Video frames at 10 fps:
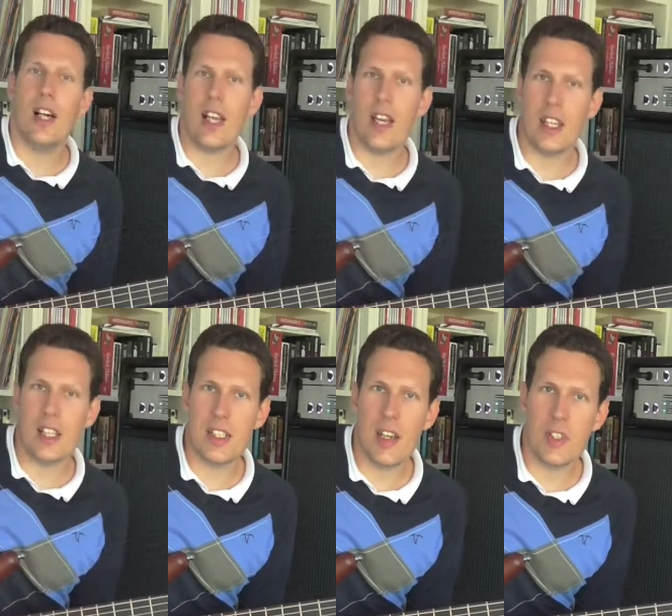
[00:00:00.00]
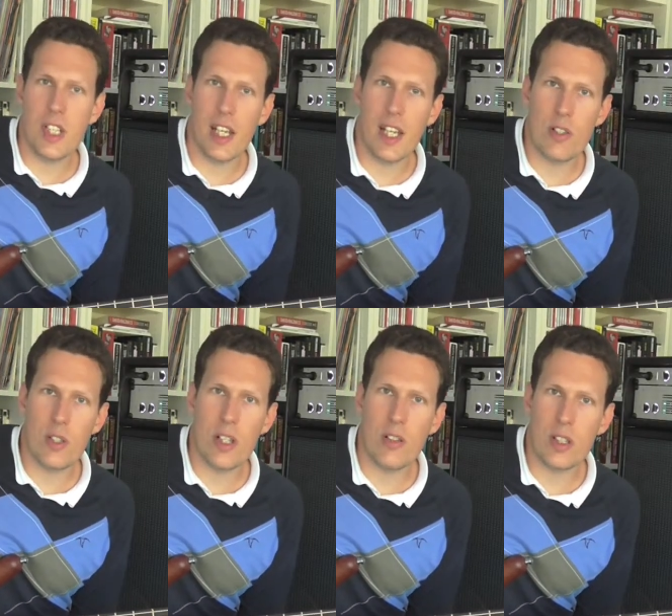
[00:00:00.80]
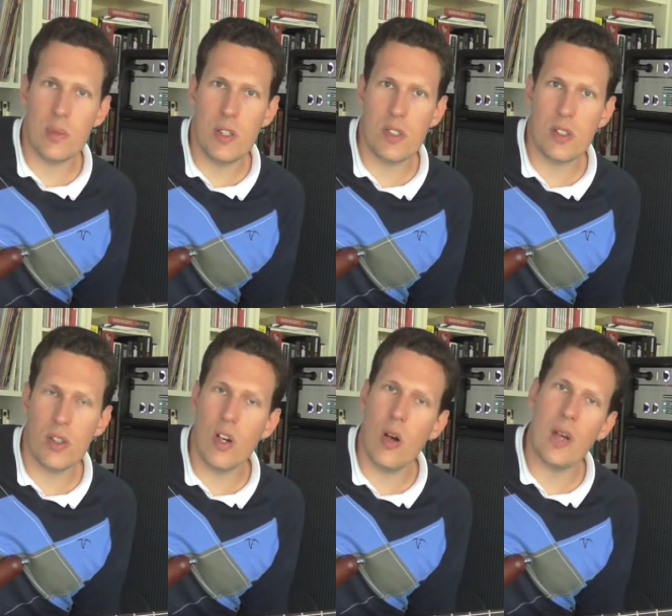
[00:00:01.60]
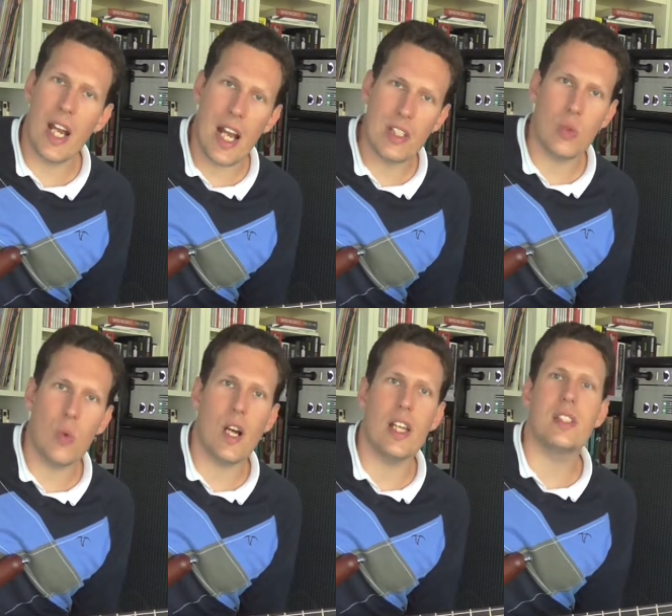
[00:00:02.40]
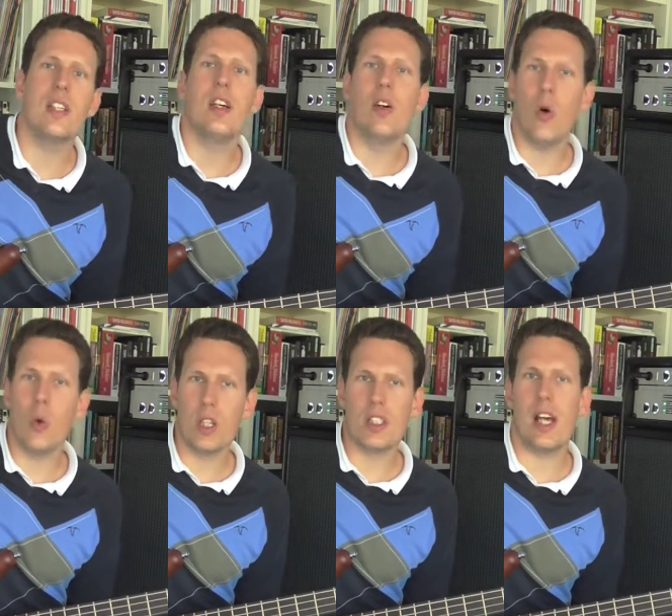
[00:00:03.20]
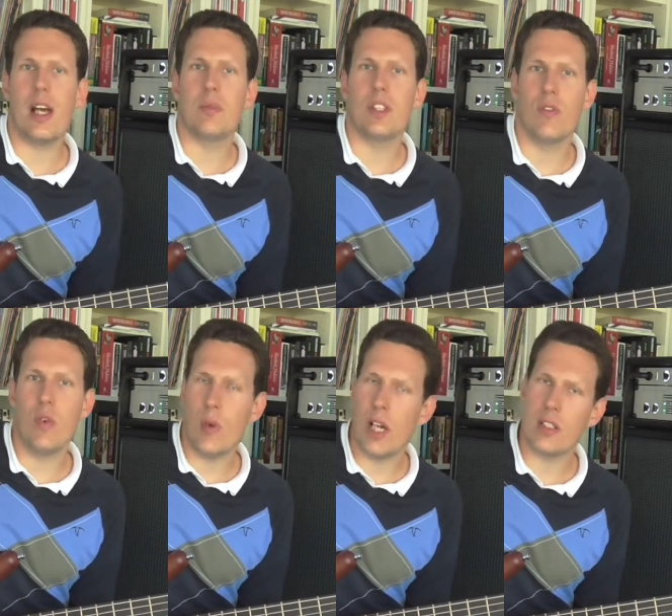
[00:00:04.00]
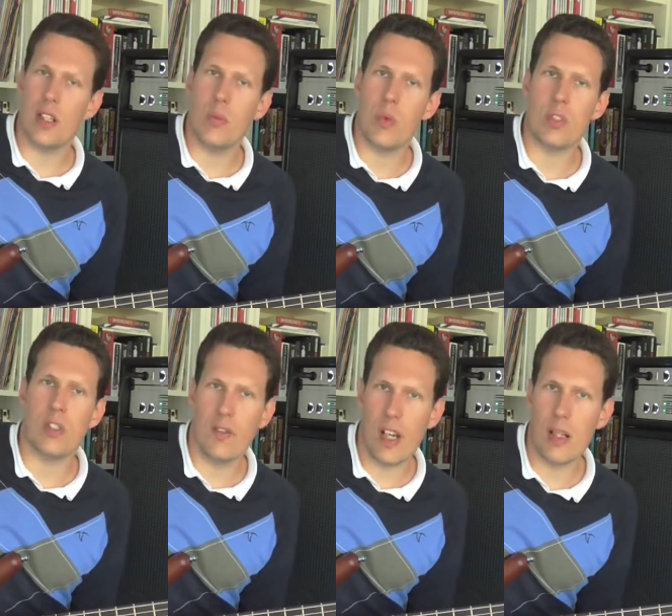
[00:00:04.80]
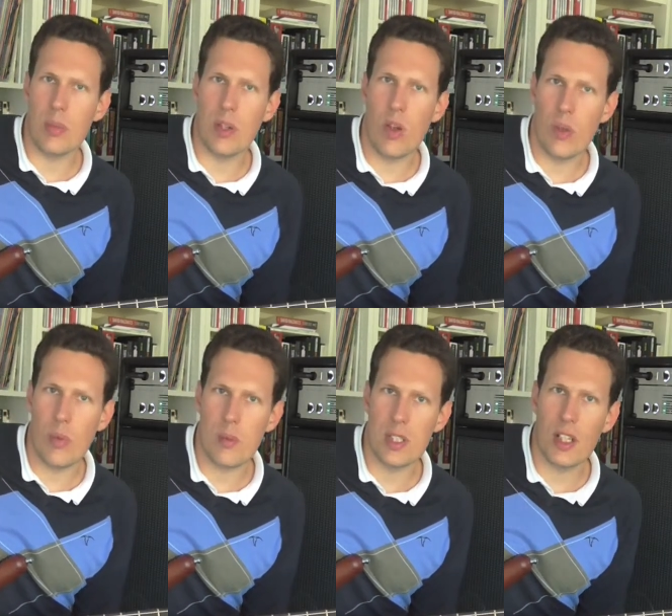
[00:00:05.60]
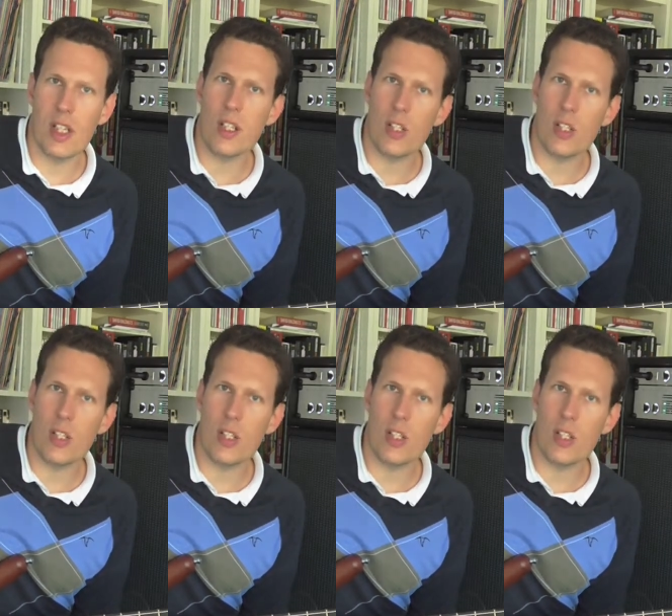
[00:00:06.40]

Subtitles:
Okay, thanks again for checking out johnnycoxmusic.com, and as always, all the tabs of all my examples are available on the website,